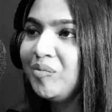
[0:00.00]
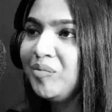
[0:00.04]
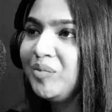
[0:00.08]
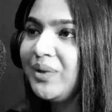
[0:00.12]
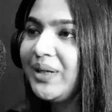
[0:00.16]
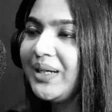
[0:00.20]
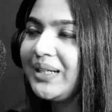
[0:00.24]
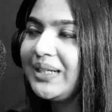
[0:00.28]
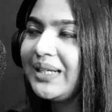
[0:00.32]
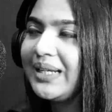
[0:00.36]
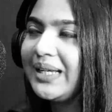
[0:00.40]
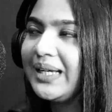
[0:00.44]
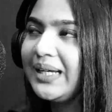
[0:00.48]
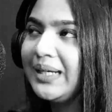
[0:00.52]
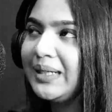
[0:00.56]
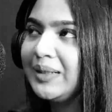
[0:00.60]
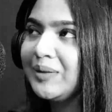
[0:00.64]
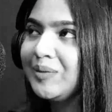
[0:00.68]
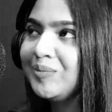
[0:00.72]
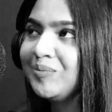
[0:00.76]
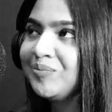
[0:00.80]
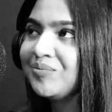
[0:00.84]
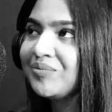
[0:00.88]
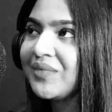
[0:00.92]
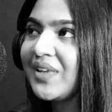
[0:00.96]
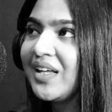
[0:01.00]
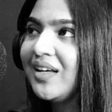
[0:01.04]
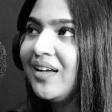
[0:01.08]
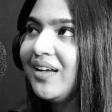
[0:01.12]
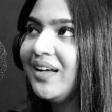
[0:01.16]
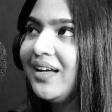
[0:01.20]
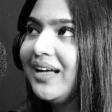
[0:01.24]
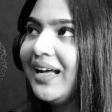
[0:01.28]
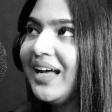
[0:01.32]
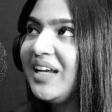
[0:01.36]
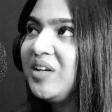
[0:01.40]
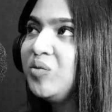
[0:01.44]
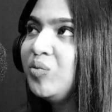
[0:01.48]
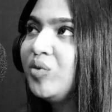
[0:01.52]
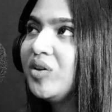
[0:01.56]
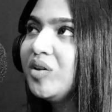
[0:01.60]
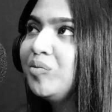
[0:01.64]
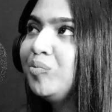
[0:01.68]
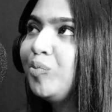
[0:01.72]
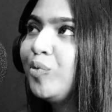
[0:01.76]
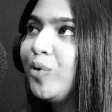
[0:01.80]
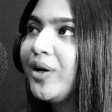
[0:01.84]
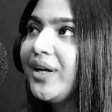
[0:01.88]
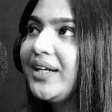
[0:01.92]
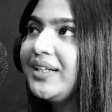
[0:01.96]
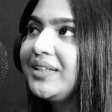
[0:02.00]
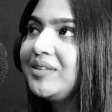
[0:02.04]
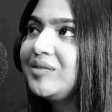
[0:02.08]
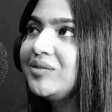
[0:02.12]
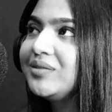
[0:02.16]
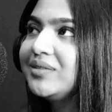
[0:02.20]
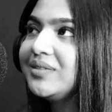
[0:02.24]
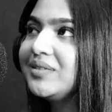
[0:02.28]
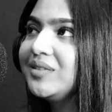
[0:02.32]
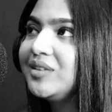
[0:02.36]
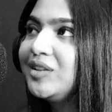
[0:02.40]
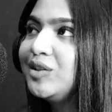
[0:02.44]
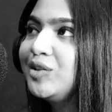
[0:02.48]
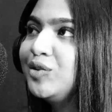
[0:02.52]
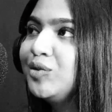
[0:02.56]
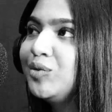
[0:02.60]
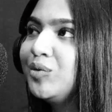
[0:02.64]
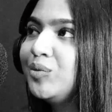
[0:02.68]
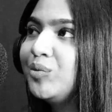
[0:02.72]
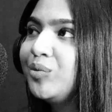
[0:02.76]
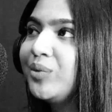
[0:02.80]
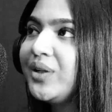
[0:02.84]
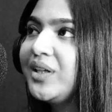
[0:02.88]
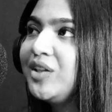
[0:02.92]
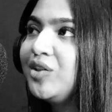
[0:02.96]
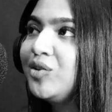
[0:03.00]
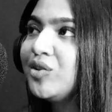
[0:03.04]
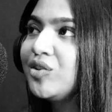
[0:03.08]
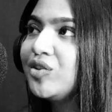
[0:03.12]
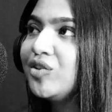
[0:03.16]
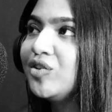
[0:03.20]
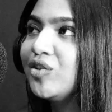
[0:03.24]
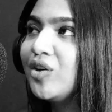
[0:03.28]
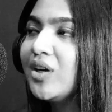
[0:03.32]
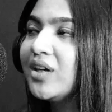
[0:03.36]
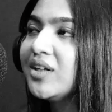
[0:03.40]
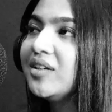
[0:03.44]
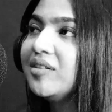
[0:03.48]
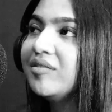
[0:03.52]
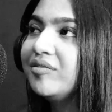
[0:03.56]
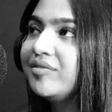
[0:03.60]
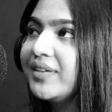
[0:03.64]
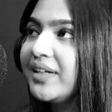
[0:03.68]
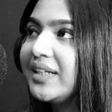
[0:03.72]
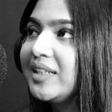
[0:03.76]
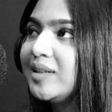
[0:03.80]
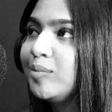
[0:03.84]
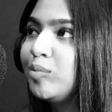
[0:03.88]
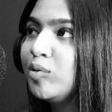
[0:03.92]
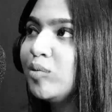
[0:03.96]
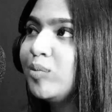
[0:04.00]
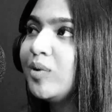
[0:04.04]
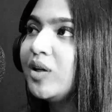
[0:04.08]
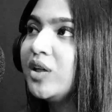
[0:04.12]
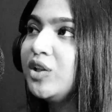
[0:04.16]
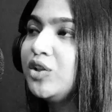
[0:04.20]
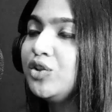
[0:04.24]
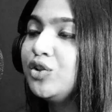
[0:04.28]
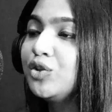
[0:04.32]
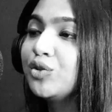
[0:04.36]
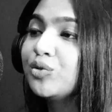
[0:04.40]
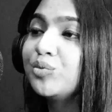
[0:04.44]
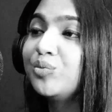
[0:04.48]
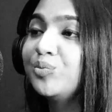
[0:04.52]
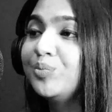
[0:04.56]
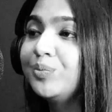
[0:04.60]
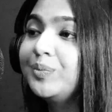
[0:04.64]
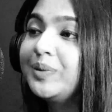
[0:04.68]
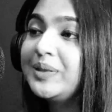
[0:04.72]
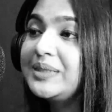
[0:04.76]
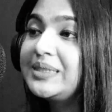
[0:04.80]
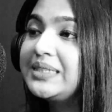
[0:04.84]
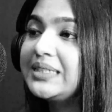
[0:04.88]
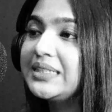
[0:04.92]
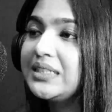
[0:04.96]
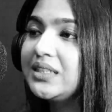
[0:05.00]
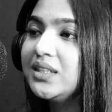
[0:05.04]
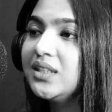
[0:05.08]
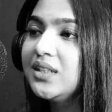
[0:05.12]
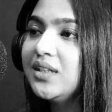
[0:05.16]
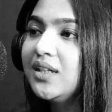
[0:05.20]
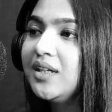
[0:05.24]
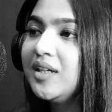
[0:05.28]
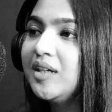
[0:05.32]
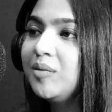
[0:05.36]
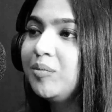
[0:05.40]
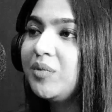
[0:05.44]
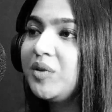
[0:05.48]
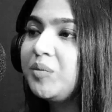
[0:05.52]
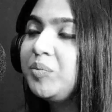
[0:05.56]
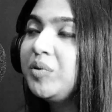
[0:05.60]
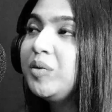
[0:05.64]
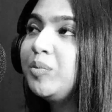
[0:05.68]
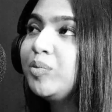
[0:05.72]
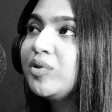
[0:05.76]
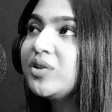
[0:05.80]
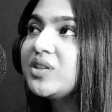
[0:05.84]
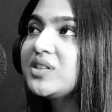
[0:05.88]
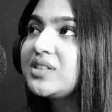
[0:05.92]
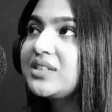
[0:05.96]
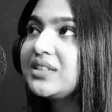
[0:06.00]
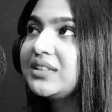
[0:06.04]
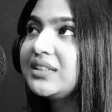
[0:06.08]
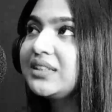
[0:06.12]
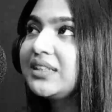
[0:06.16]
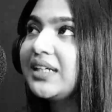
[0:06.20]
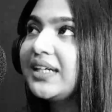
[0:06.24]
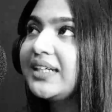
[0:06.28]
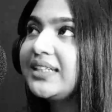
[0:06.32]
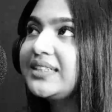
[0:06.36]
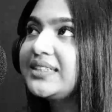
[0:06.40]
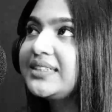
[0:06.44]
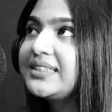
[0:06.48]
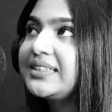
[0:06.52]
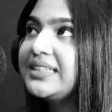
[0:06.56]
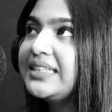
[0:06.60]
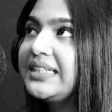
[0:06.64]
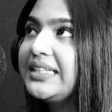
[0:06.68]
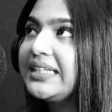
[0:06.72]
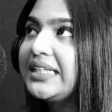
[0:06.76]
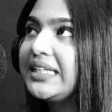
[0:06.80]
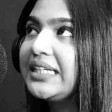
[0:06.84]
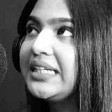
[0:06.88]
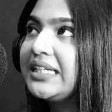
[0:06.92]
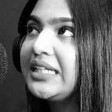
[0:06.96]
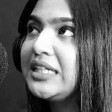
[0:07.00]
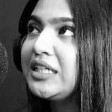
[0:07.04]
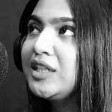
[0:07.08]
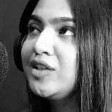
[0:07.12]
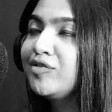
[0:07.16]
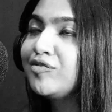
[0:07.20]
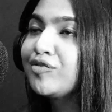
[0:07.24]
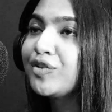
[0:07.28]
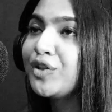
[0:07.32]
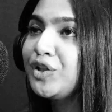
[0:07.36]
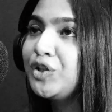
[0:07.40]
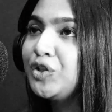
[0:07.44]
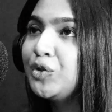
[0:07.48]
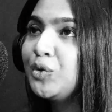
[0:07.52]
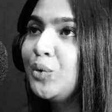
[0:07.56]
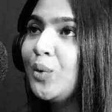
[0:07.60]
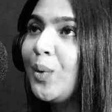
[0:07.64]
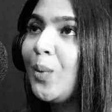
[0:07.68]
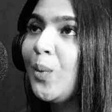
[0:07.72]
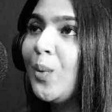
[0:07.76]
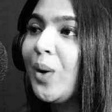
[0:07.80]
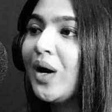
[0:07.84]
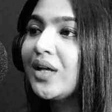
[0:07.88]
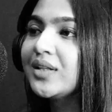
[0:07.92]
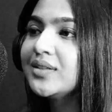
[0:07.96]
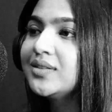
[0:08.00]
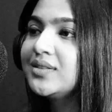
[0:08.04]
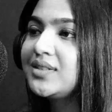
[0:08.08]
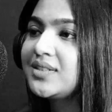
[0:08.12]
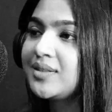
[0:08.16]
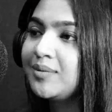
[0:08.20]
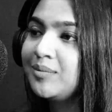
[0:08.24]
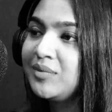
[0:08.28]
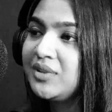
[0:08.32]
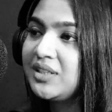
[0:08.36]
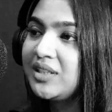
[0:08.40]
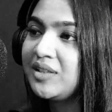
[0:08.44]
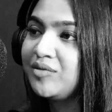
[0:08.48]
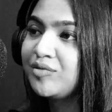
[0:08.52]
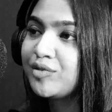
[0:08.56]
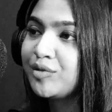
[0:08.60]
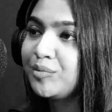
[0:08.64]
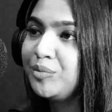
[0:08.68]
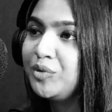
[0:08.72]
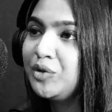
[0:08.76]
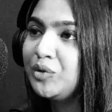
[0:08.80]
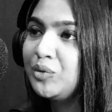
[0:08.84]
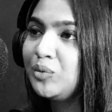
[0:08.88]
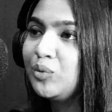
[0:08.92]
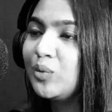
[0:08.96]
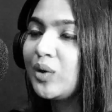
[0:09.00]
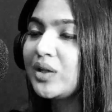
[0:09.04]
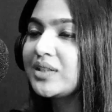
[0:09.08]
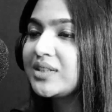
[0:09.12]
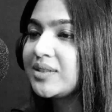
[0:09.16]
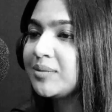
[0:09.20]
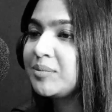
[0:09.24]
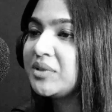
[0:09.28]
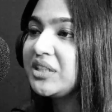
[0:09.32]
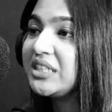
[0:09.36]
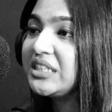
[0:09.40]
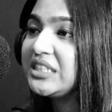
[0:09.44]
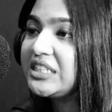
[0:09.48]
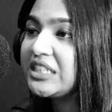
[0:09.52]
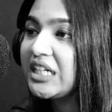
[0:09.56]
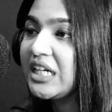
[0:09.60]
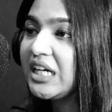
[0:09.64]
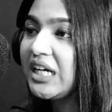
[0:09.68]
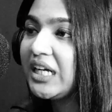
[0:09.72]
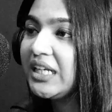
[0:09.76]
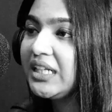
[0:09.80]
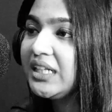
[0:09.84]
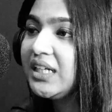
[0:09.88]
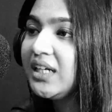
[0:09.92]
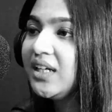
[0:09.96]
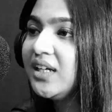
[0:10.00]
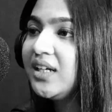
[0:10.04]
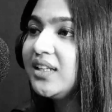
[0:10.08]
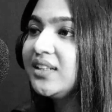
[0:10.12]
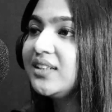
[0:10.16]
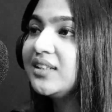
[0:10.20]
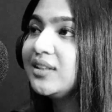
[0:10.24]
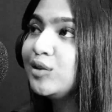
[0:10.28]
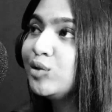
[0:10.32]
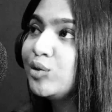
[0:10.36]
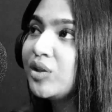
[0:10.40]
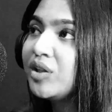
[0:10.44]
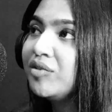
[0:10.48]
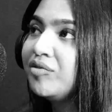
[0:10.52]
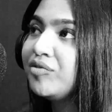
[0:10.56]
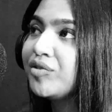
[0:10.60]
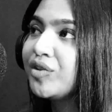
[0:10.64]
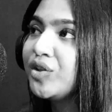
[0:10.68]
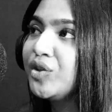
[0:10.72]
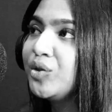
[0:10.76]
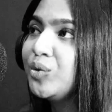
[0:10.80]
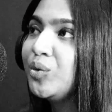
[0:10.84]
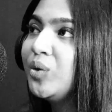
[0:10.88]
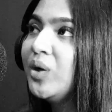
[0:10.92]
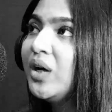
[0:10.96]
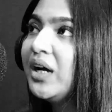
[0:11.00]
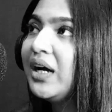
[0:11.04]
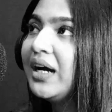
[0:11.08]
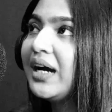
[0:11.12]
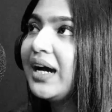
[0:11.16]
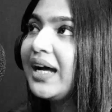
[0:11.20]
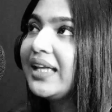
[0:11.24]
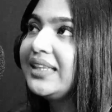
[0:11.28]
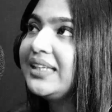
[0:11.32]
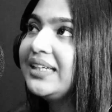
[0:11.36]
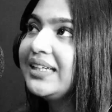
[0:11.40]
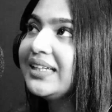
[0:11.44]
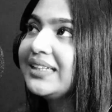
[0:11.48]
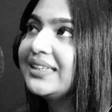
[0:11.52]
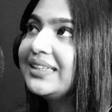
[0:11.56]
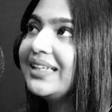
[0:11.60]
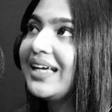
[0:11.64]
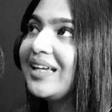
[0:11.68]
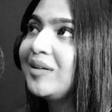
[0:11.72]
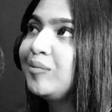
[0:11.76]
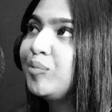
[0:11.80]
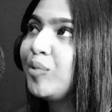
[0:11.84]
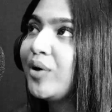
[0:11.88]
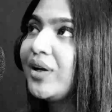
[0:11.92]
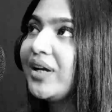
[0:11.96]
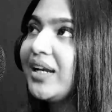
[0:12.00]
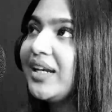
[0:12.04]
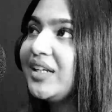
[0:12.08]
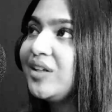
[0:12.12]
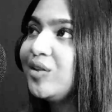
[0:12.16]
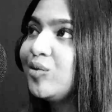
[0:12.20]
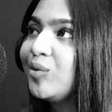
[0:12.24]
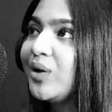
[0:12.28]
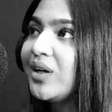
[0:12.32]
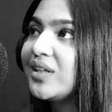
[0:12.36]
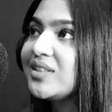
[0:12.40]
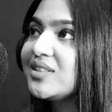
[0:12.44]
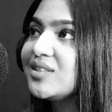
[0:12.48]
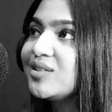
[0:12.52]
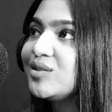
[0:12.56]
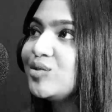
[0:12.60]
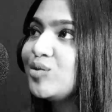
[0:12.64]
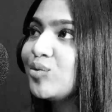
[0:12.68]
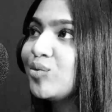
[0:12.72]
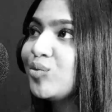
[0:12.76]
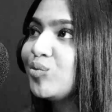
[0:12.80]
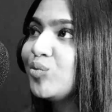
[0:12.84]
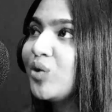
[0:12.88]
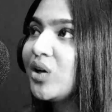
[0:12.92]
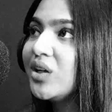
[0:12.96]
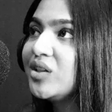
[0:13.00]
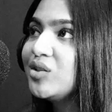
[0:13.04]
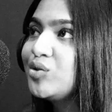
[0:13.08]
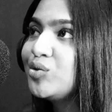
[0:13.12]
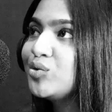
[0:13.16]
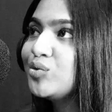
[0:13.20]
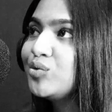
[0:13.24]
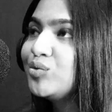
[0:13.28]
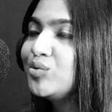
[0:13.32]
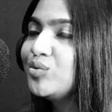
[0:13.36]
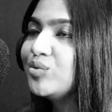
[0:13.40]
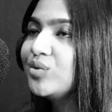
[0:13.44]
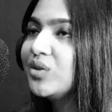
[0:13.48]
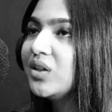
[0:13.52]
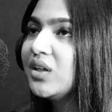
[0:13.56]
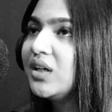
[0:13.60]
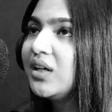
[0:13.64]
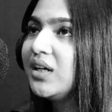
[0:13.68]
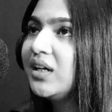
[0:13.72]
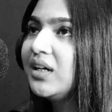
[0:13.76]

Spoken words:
But at one point, when you're not available but you're busy, but people are still like seeking for you, want something from you, want something done, they're looking for you. I think at that point, I just don't want to.